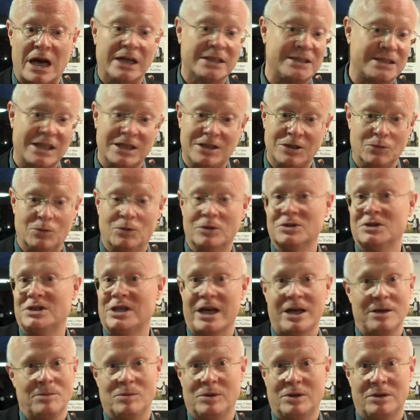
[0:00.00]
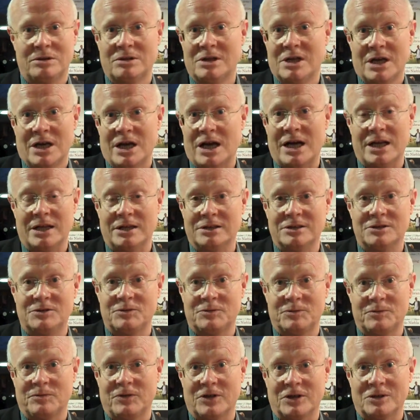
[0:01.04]
I sat at one table and
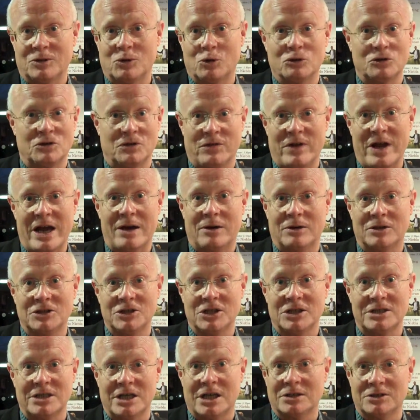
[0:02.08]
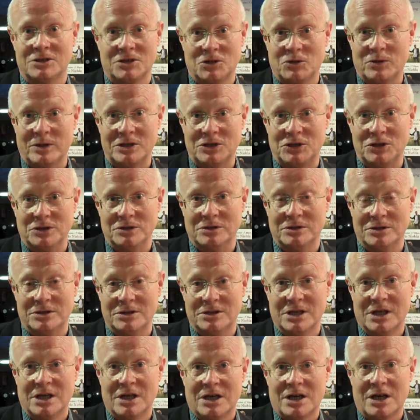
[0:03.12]
for a quarter of an hour just answered
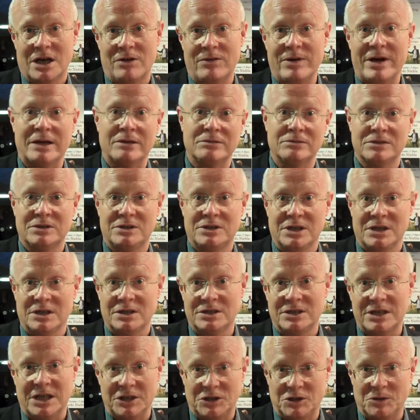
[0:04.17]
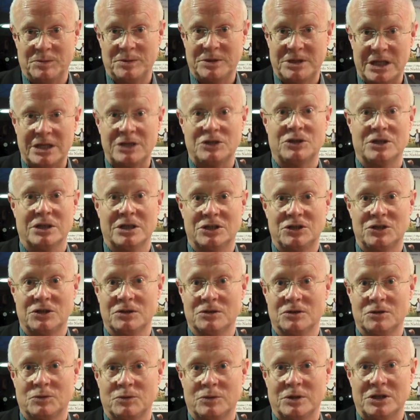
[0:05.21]
questions around data protection
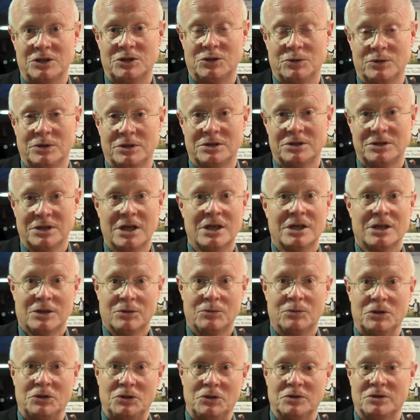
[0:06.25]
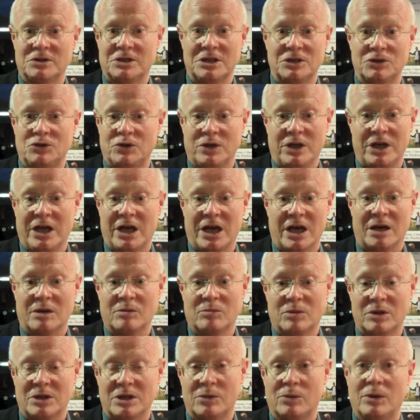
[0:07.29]
issues, which was intriguing.
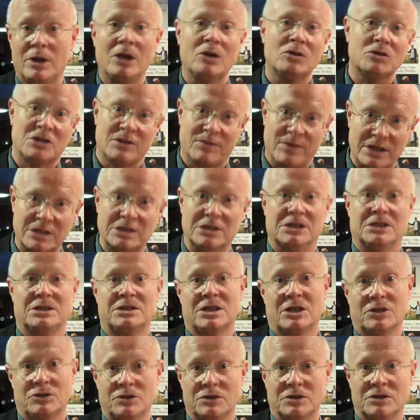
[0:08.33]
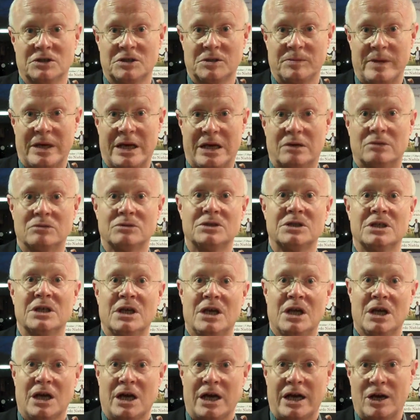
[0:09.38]
But there were lots of other discussions about
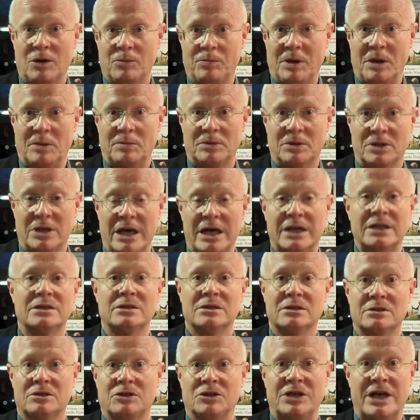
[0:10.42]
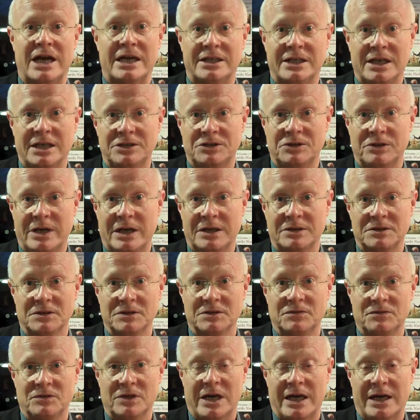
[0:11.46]
how people could get data
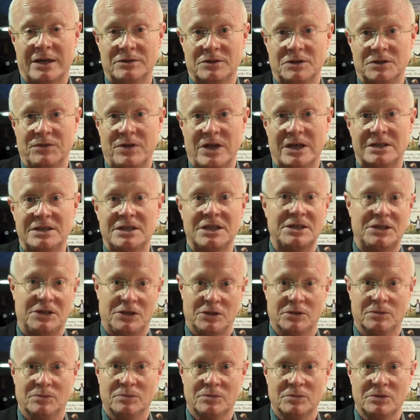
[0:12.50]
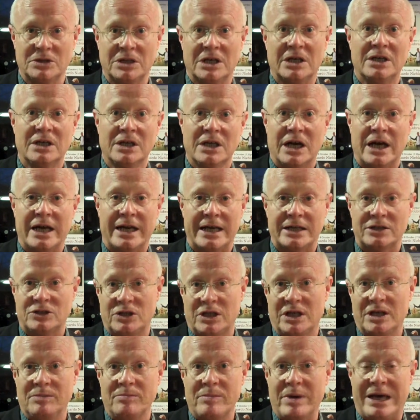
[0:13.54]
out of their systems and
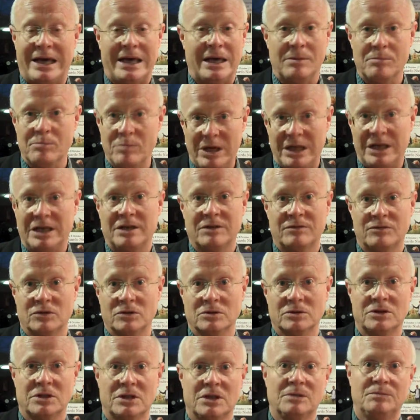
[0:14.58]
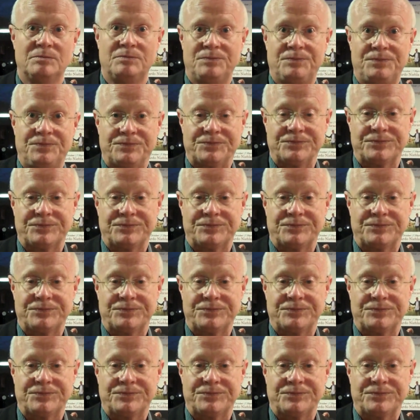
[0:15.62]
actually make it meaningful to them.